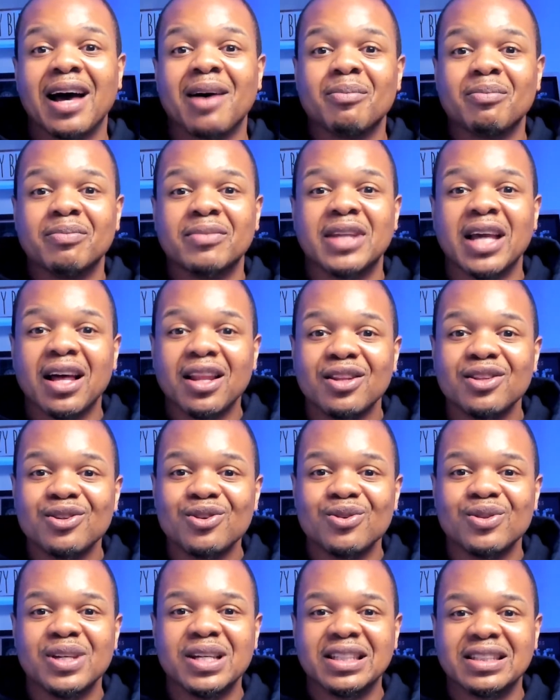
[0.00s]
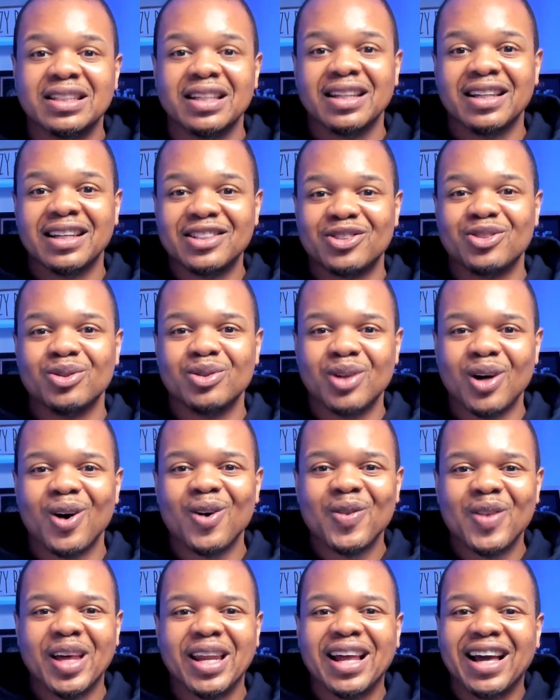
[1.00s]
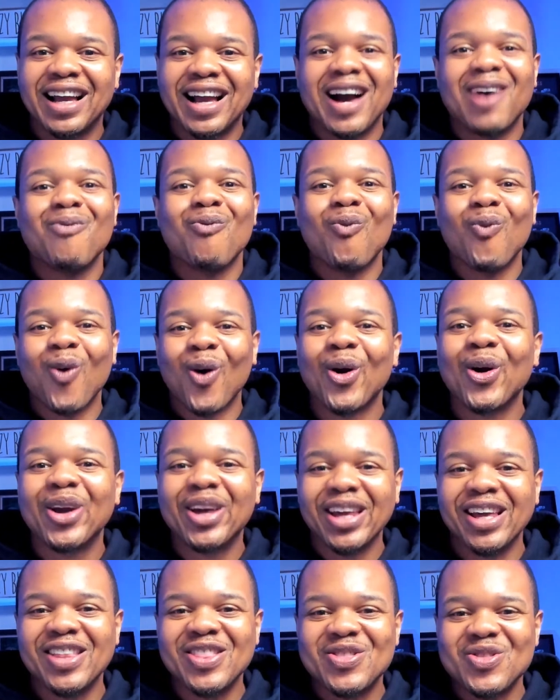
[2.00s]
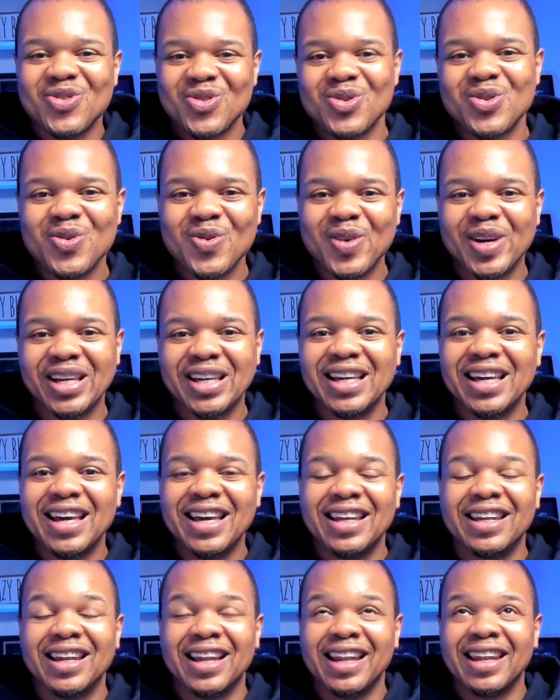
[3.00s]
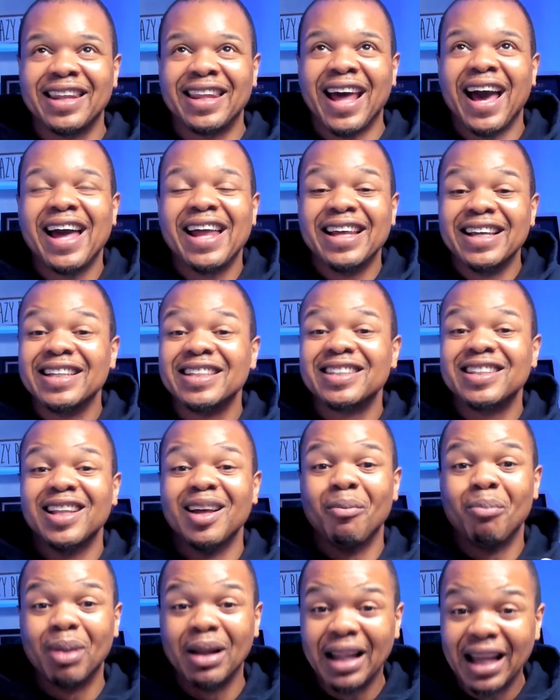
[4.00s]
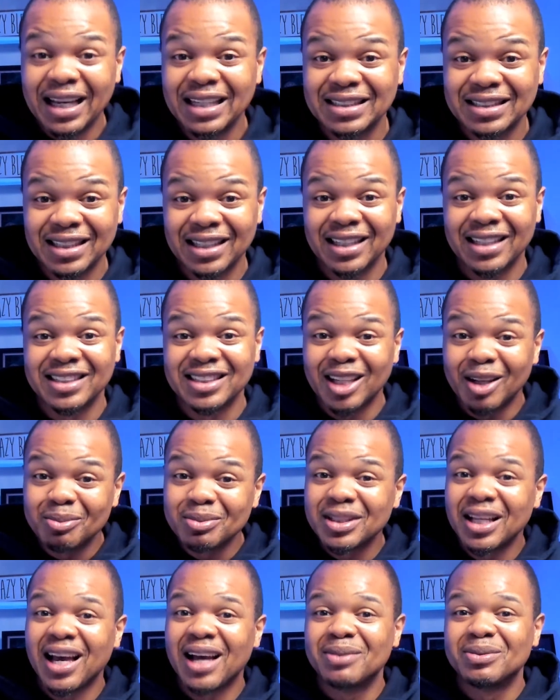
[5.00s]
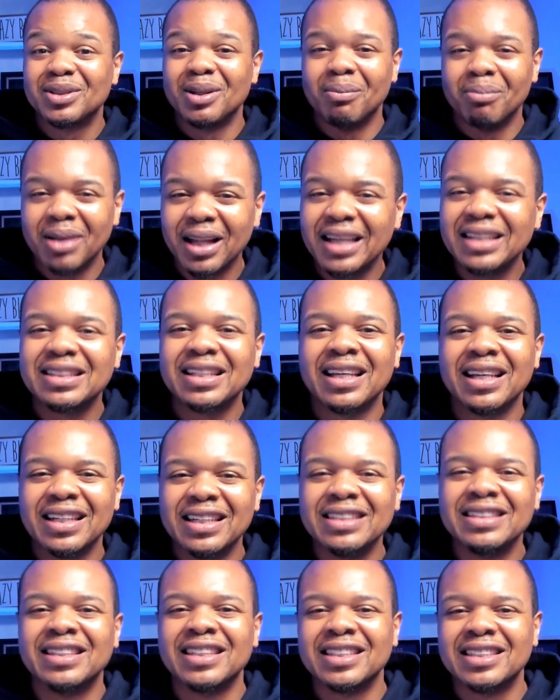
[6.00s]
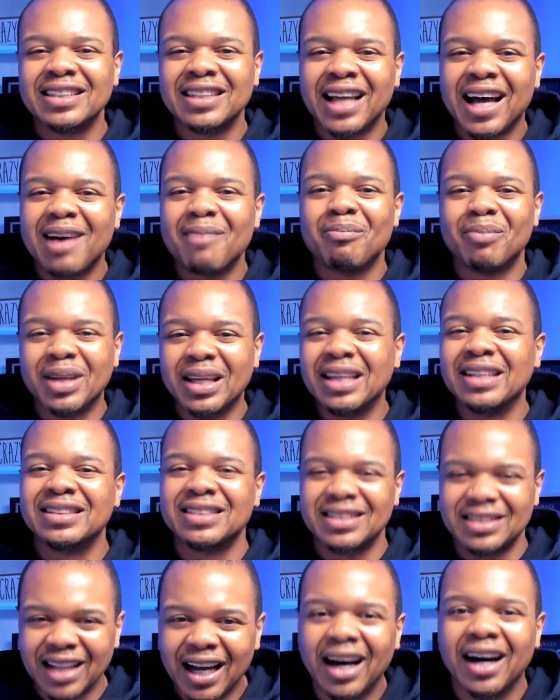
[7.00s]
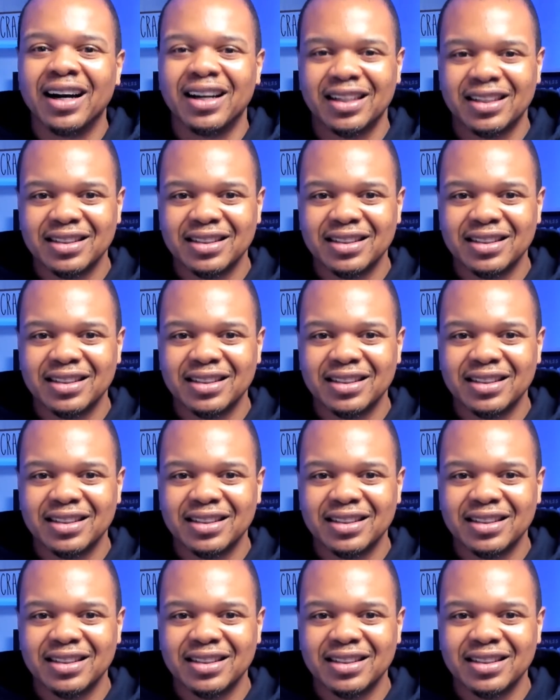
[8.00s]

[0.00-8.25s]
I'm telling you this to let you know that like I'm working through it, and that is the blessing. Sometimes the blessing is just not being stuck.